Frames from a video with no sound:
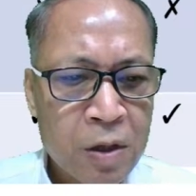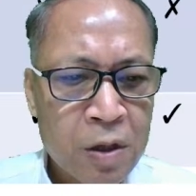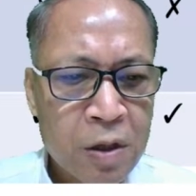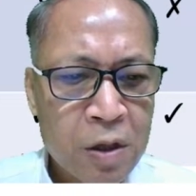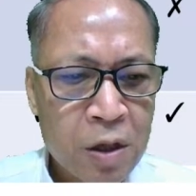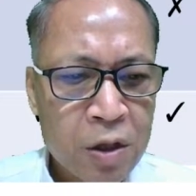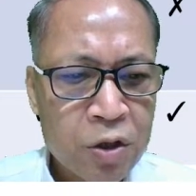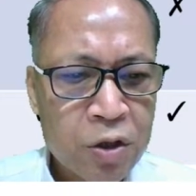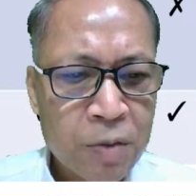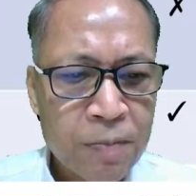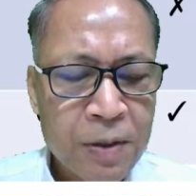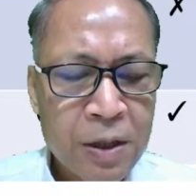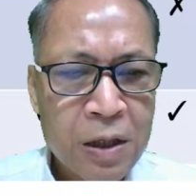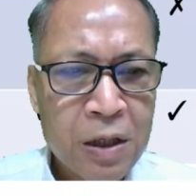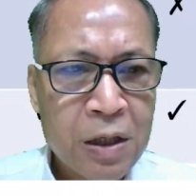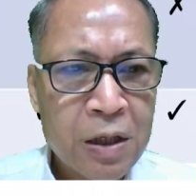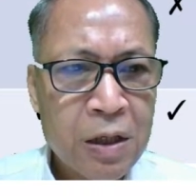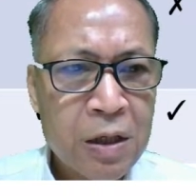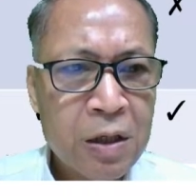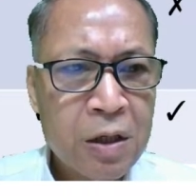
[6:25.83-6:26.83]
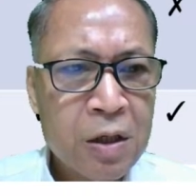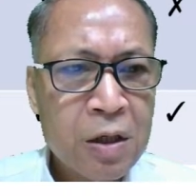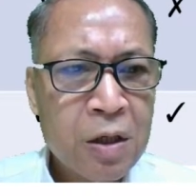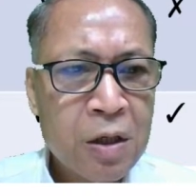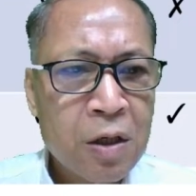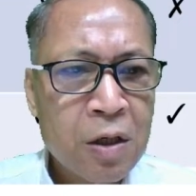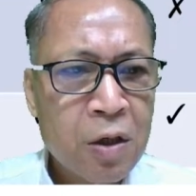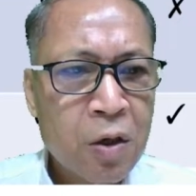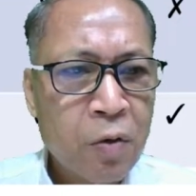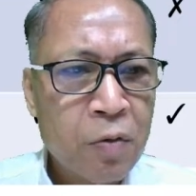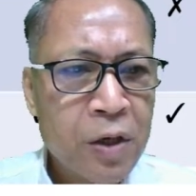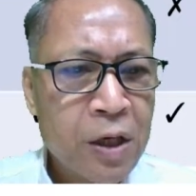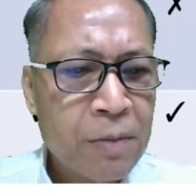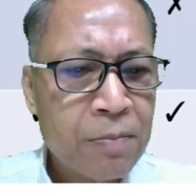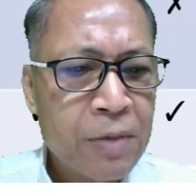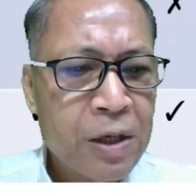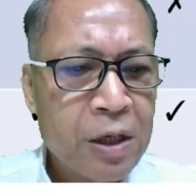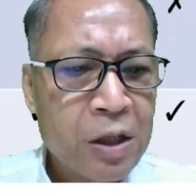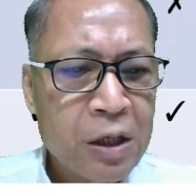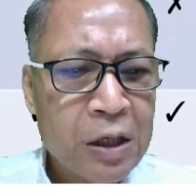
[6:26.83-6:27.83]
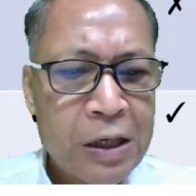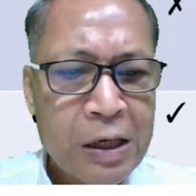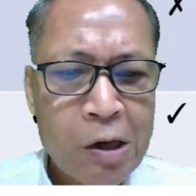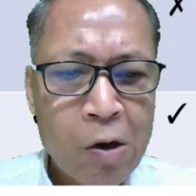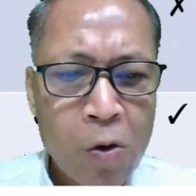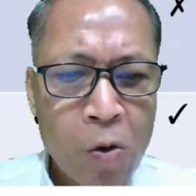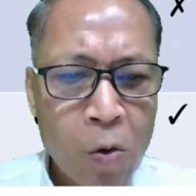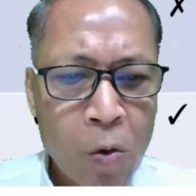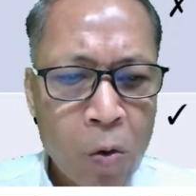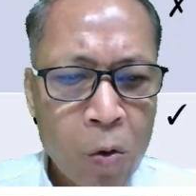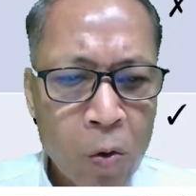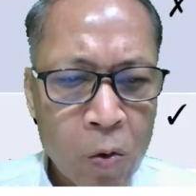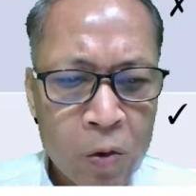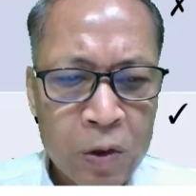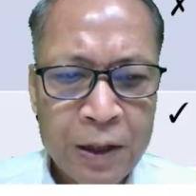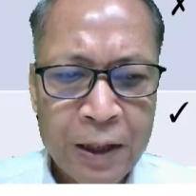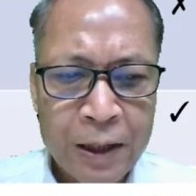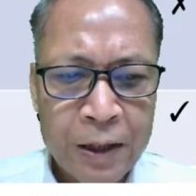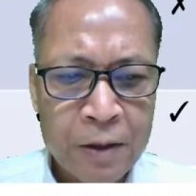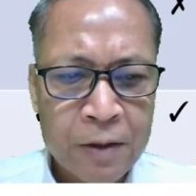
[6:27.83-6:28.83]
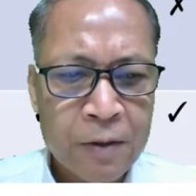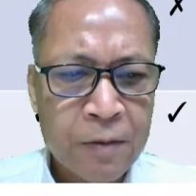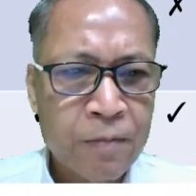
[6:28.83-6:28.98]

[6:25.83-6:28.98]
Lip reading: It should be no immediate order